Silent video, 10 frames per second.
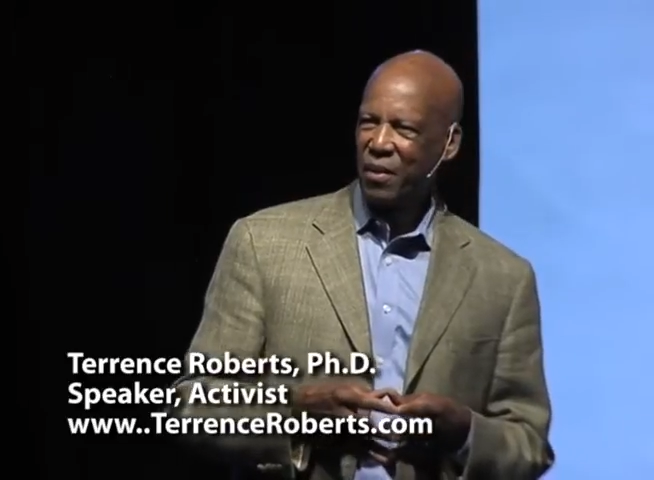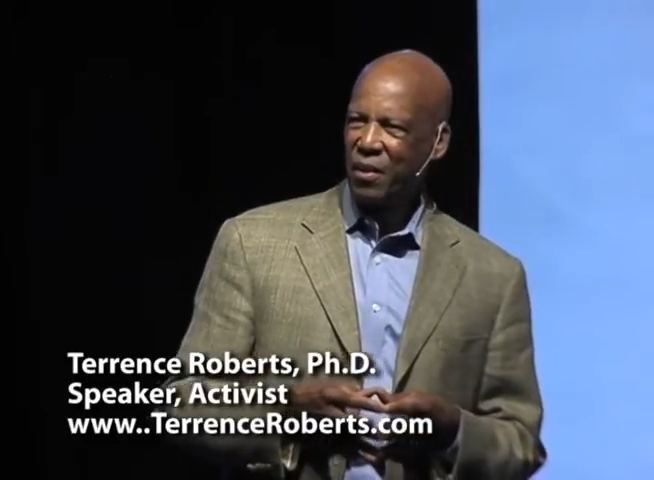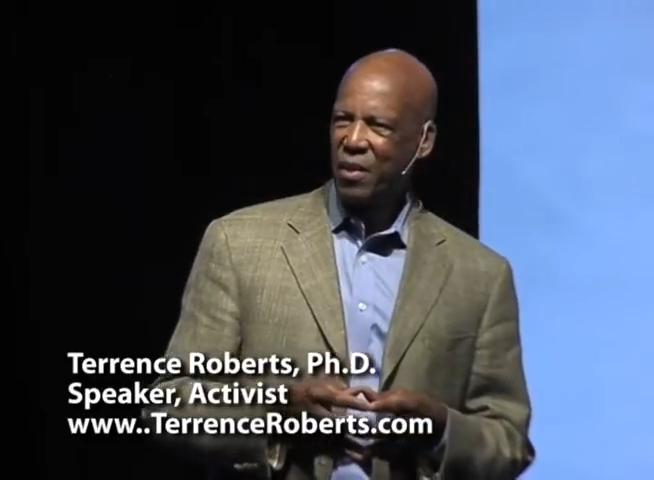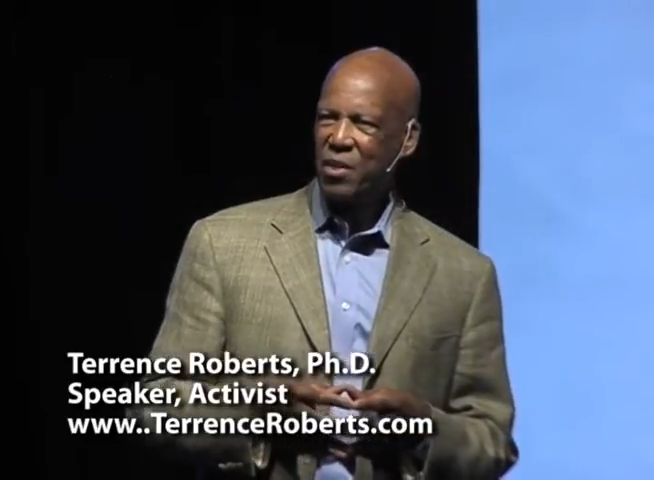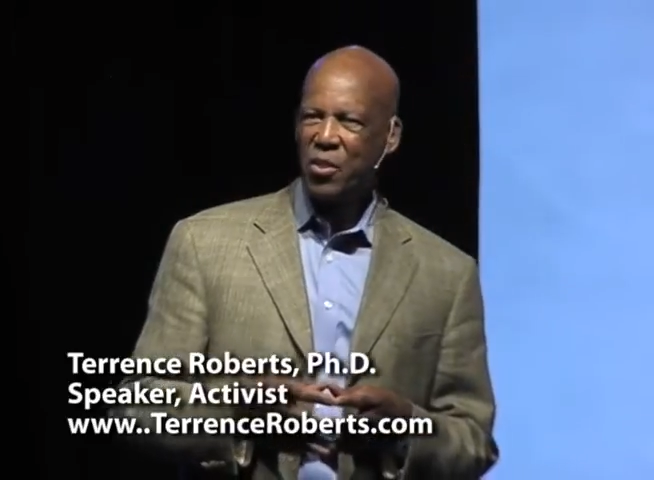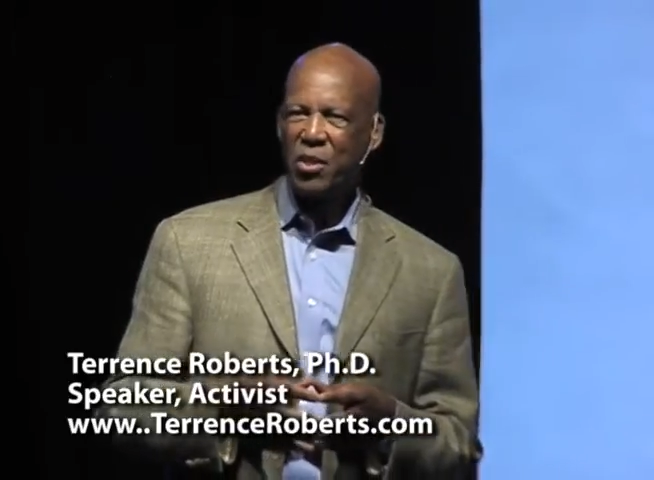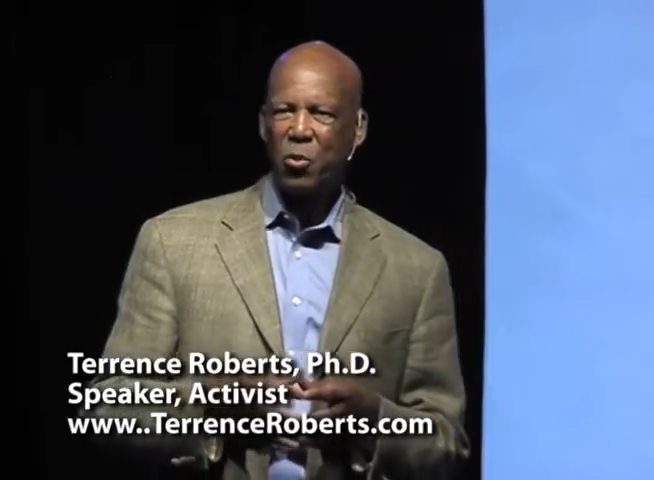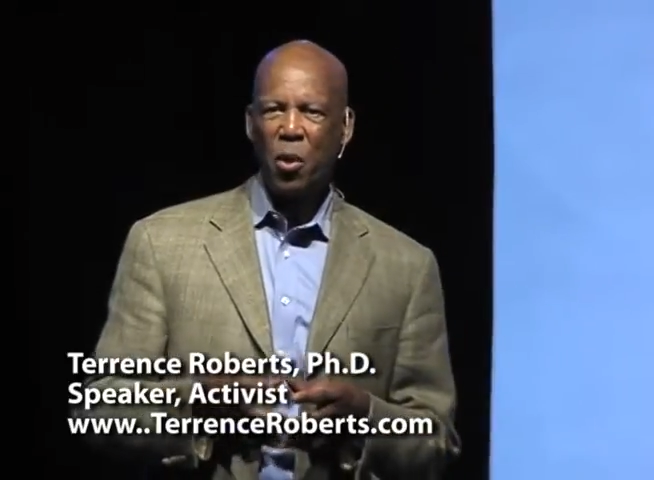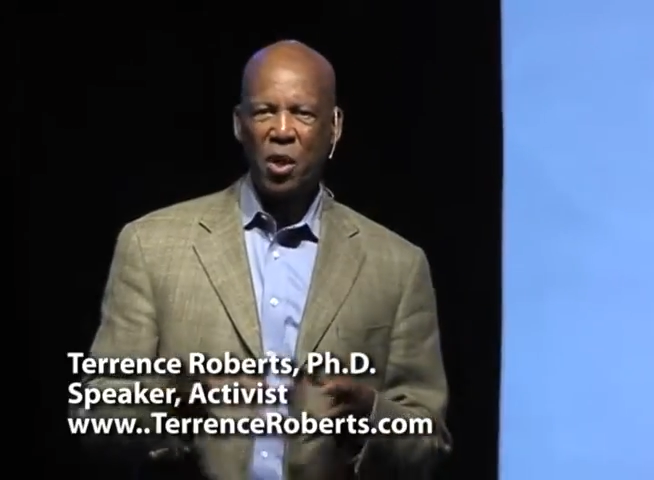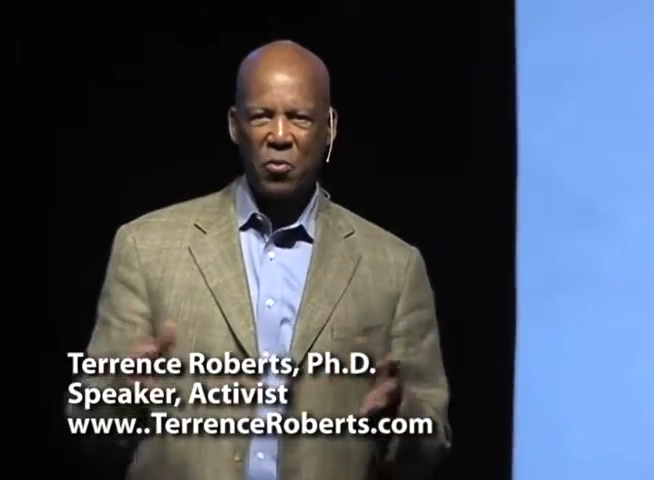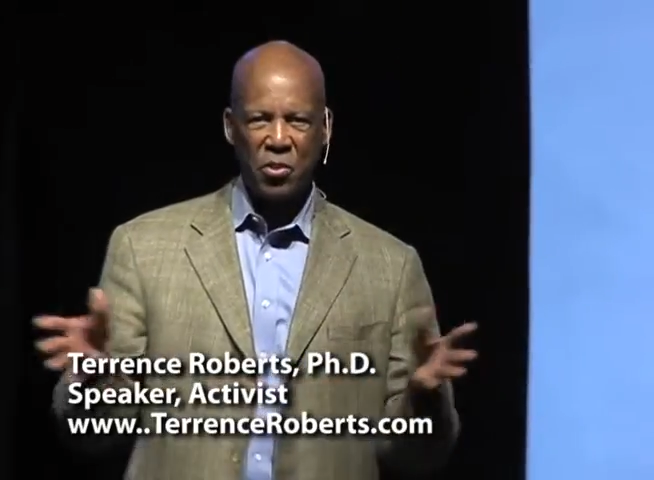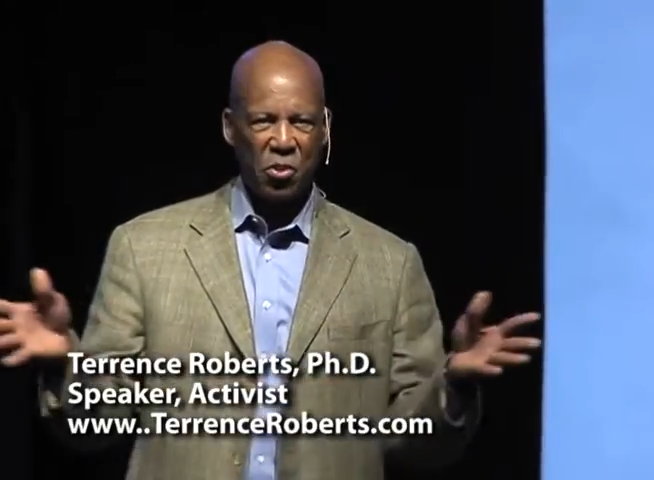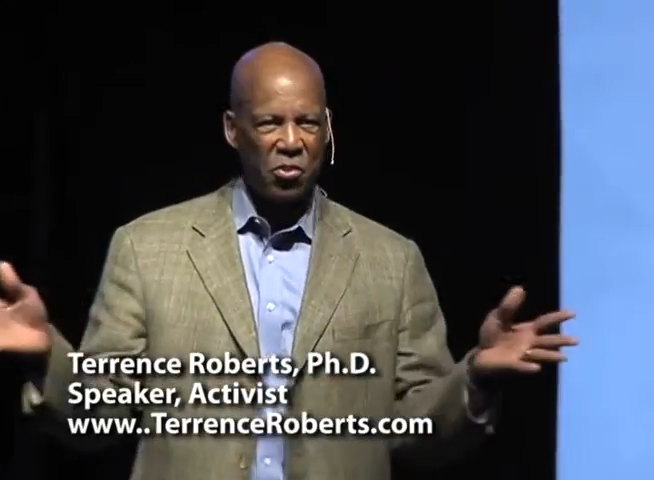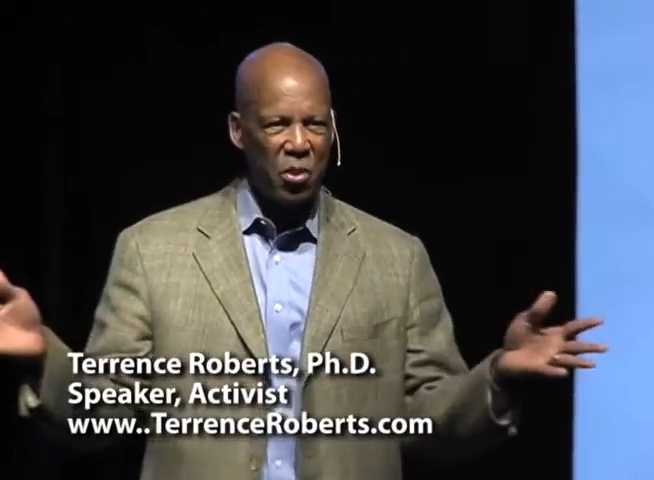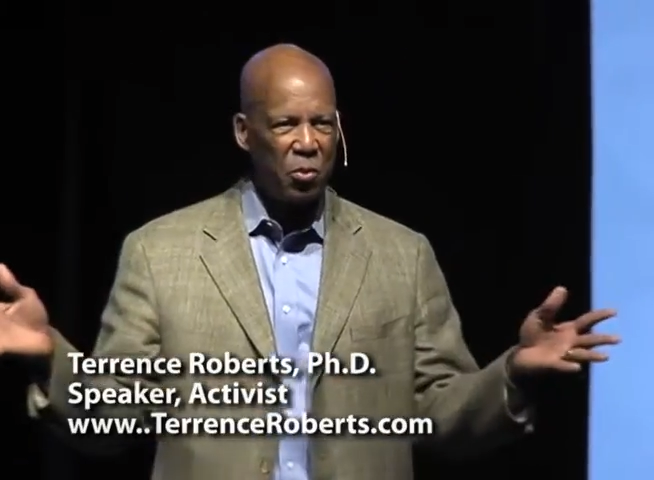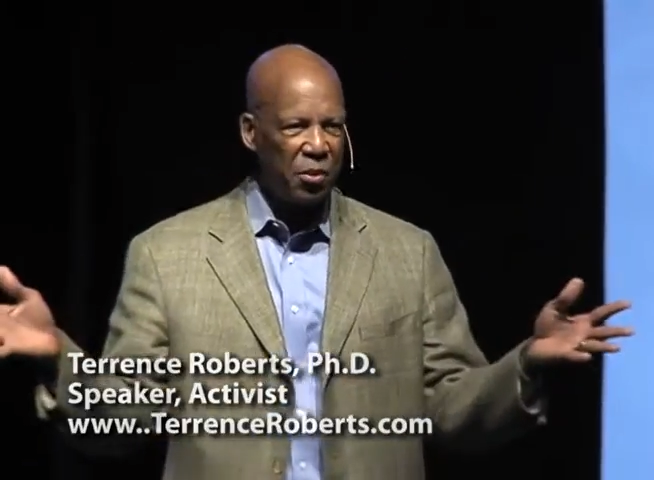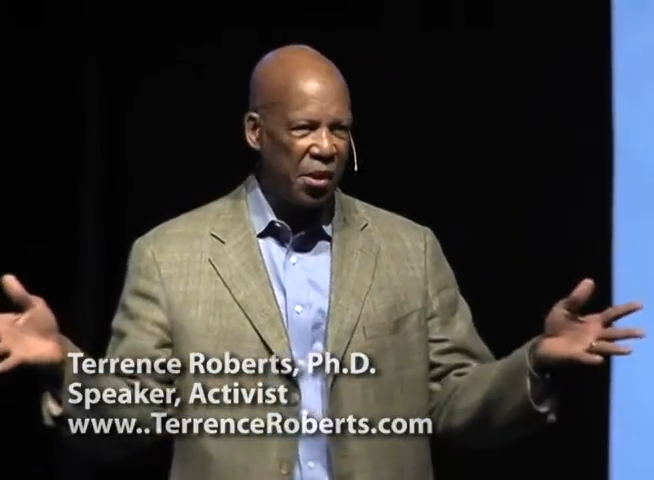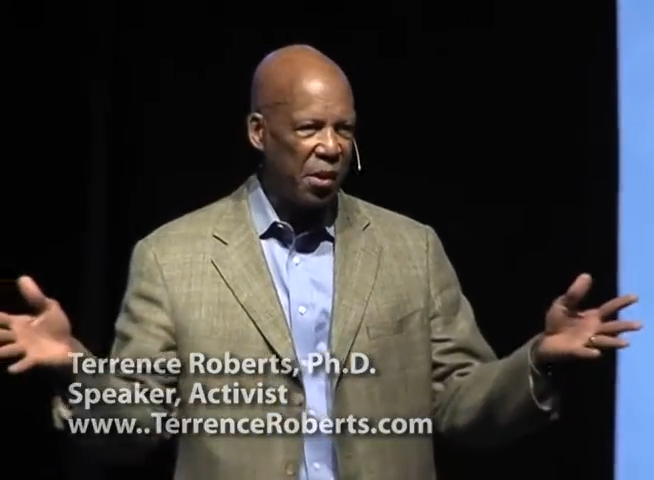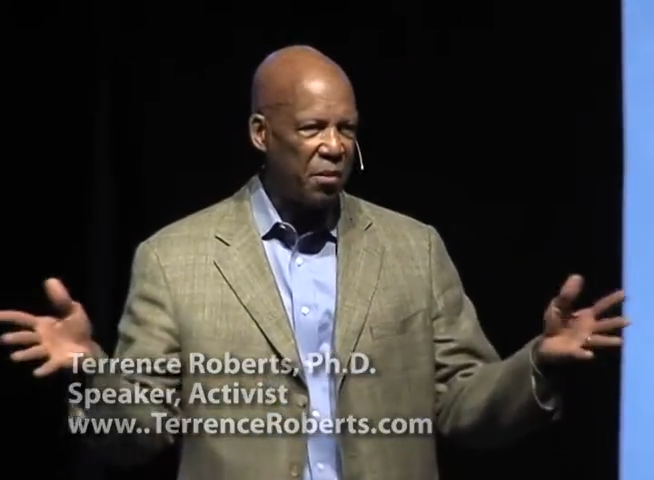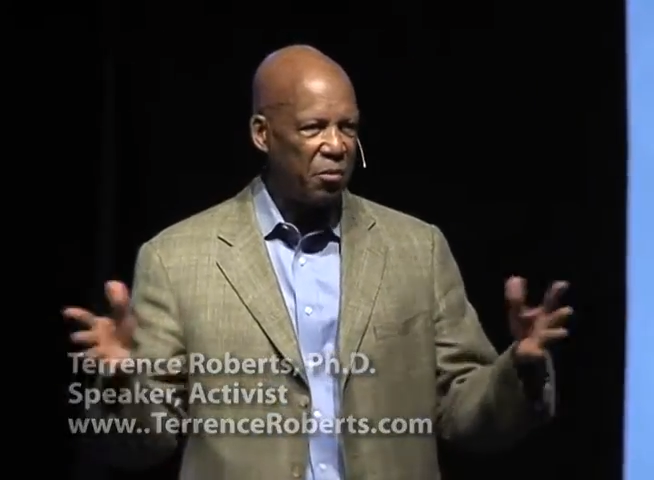He said to all of us assembled
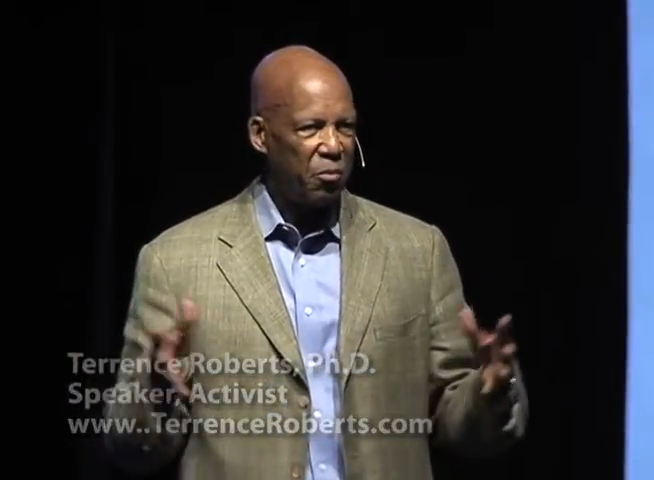there,